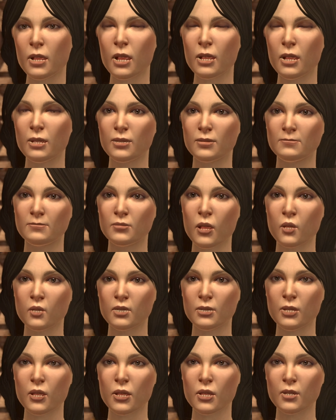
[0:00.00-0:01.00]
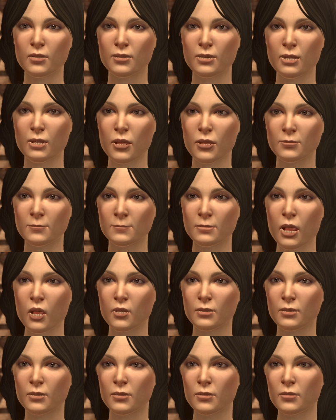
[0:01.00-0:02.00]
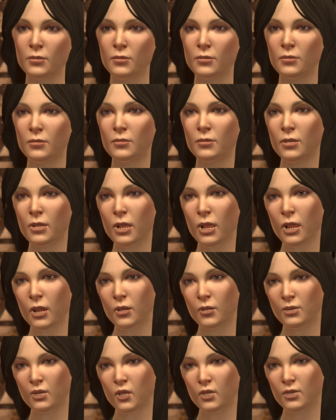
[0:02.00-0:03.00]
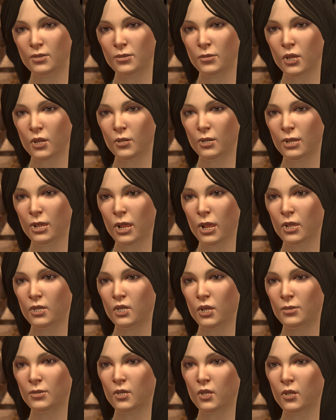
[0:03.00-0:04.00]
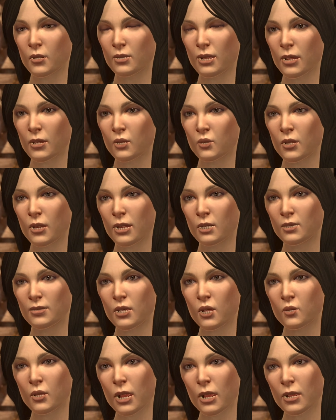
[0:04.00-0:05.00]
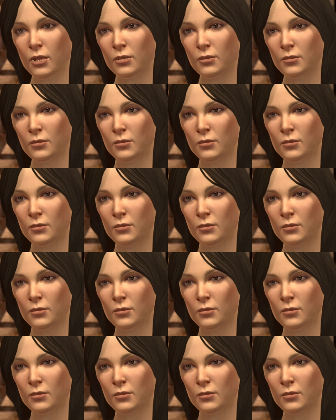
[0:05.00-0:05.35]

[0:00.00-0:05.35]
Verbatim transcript: I suppose you can seek him out. Anders certainly hasn't turned anyone else away.